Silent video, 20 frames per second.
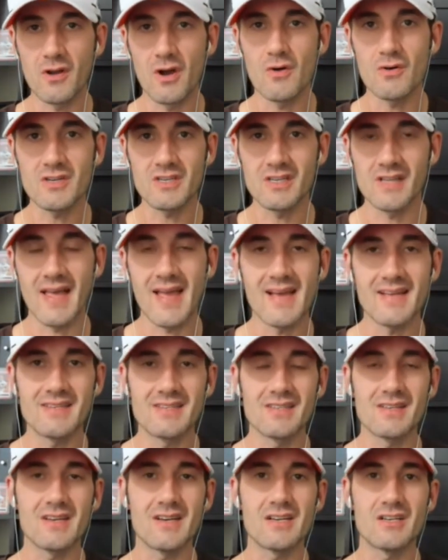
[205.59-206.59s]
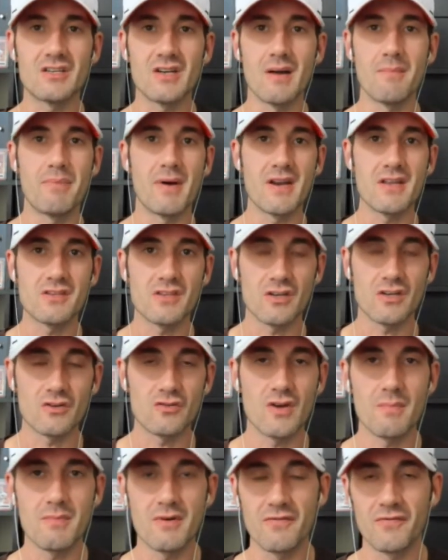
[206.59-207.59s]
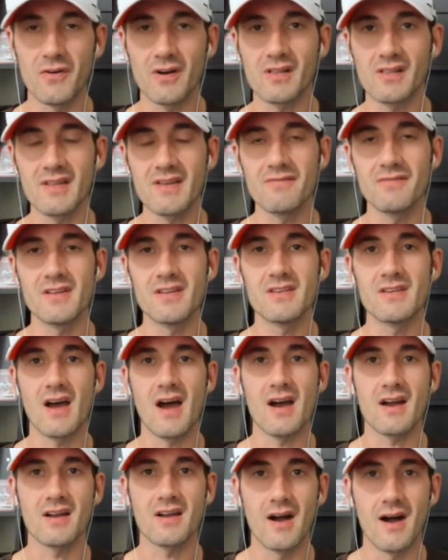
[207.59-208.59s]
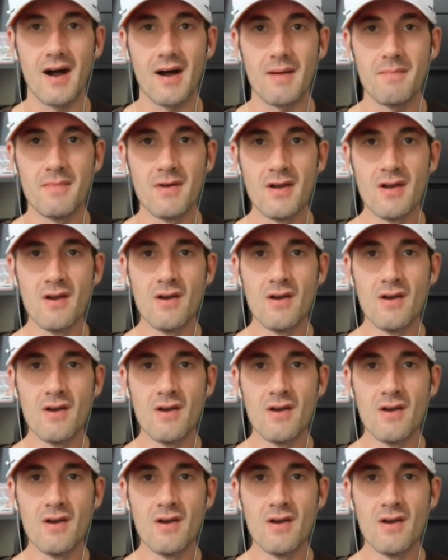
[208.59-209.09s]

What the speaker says: Coach Lance is going to jump on. He's a contributor for Cleveland.com,